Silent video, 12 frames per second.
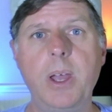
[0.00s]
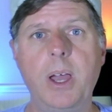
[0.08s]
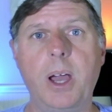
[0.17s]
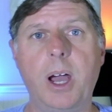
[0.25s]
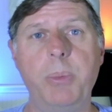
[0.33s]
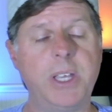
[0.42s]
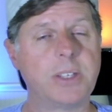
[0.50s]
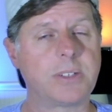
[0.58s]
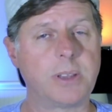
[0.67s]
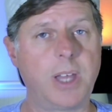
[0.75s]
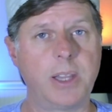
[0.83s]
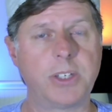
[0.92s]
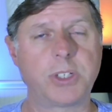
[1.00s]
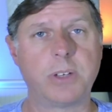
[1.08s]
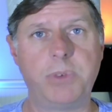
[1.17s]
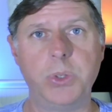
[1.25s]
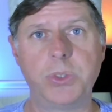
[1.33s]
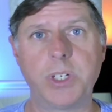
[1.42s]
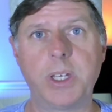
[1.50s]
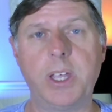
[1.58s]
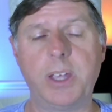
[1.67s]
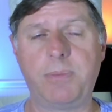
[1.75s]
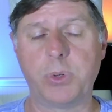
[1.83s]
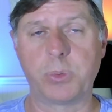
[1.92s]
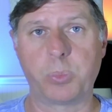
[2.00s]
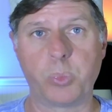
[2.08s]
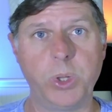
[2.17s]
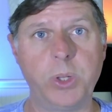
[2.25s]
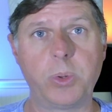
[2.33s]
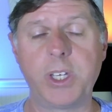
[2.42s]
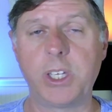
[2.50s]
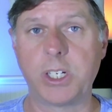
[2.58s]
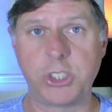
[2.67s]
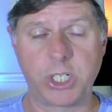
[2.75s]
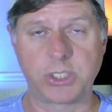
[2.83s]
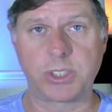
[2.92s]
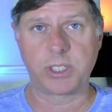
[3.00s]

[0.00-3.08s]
Um, it gets a lot less confusing if you're really only going to adjust the